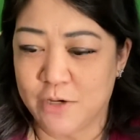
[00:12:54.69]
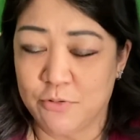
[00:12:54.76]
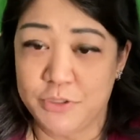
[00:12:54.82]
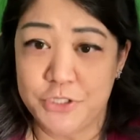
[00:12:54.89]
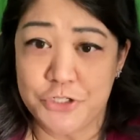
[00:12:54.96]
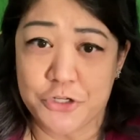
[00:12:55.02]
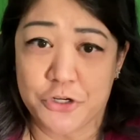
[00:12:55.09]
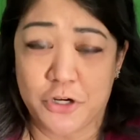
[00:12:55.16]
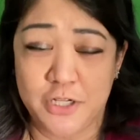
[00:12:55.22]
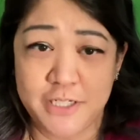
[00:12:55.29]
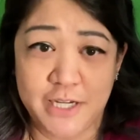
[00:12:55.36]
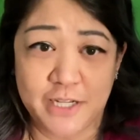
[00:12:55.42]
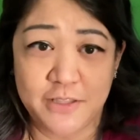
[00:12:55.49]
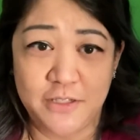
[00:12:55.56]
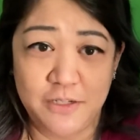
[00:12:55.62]
well, did you
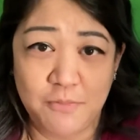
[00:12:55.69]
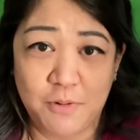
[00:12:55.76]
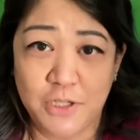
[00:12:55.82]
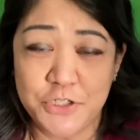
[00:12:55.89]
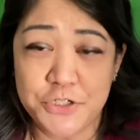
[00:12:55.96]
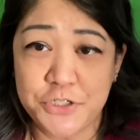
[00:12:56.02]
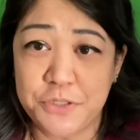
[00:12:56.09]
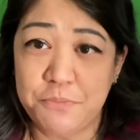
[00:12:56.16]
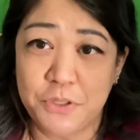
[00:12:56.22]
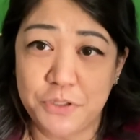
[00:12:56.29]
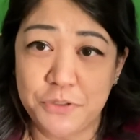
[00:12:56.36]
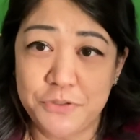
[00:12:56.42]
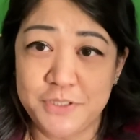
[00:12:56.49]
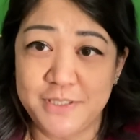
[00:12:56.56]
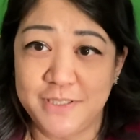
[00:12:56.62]
contact the Washington
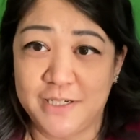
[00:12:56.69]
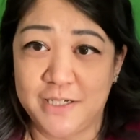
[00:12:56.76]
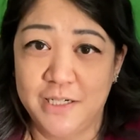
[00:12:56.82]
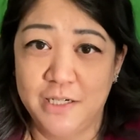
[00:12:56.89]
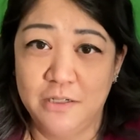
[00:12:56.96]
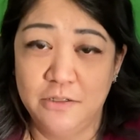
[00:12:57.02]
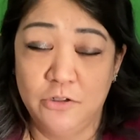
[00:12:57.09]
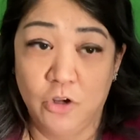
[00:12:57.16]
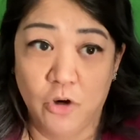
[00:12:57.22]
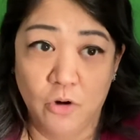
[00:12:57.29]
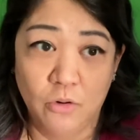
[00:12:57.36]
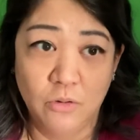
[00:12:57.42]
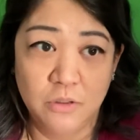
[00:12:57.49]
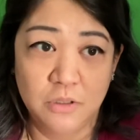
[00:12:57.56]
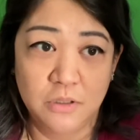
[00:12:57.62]
Post?
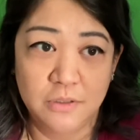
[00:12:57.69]
No.